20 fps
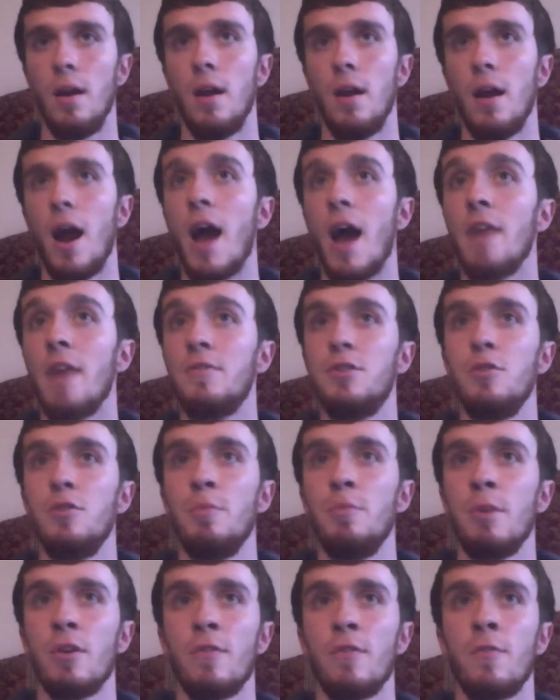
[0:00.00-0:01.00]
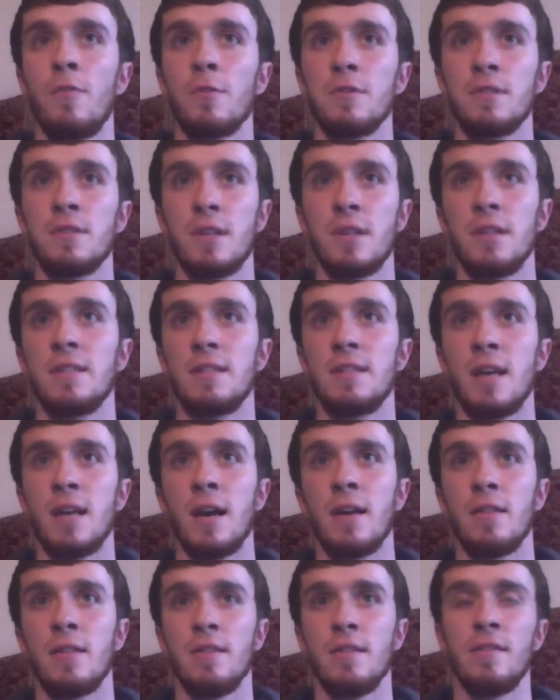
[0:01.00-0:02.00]
I have 2 Mirror Forces in this
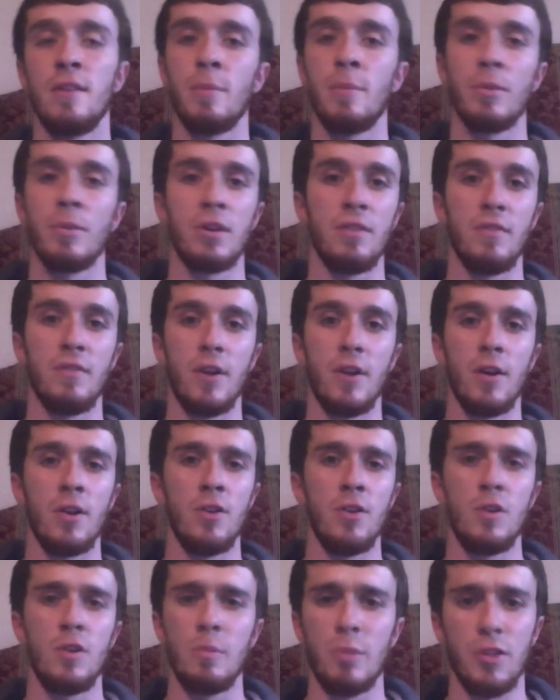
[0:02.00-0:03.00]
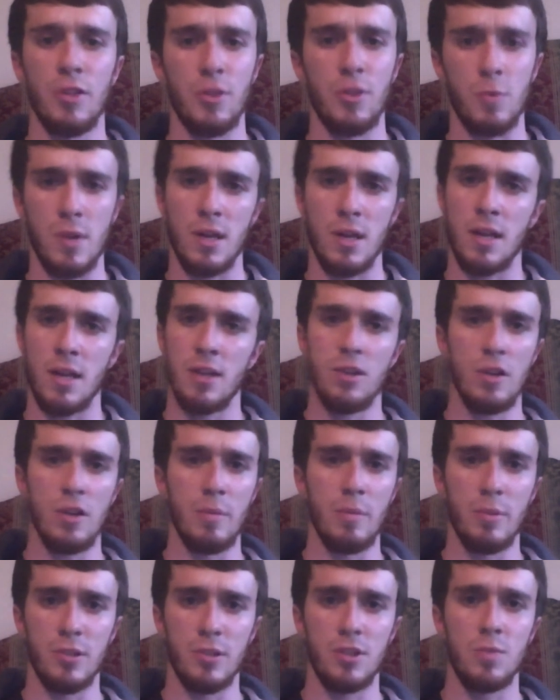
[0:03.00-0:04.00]
deck. This number can vary. You can put 3 in, you
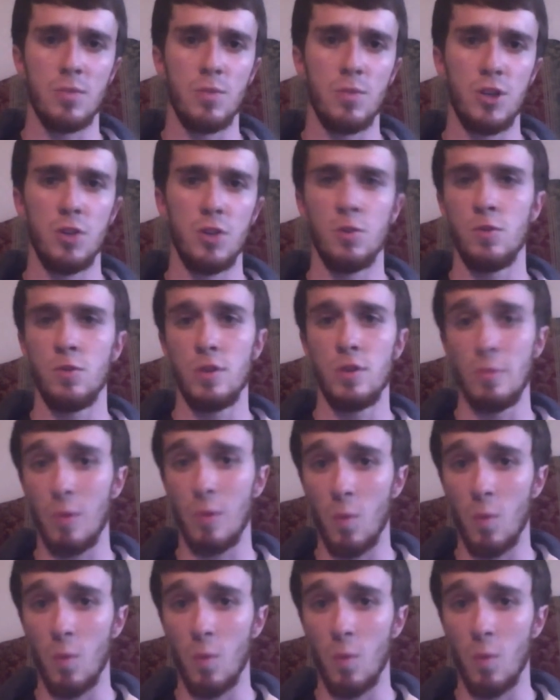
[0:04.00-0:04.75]
can put 2, you can put